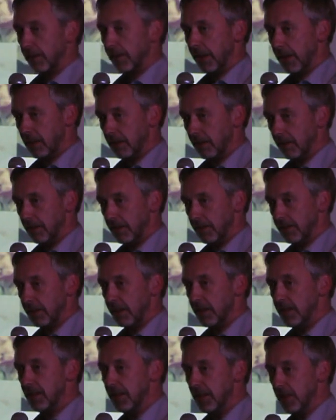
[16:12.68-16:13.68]
They
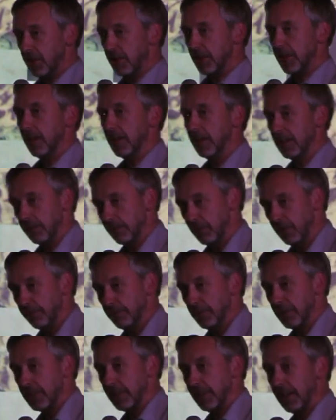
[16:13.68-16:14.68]
can't initiate the
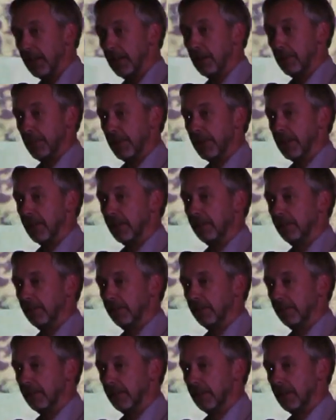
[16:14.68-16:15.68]
movement to get up again.
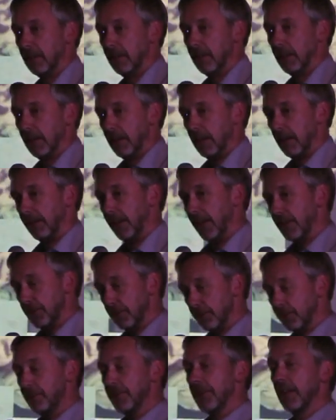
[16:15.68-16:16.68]
And
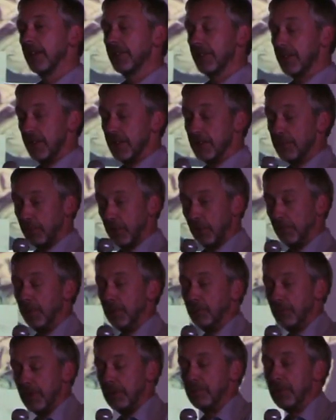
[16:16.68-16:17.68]
that's all down to this
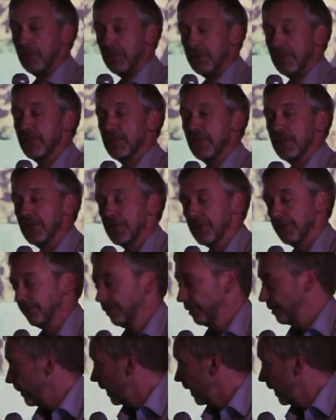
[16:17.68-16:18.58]
problem with the motor system.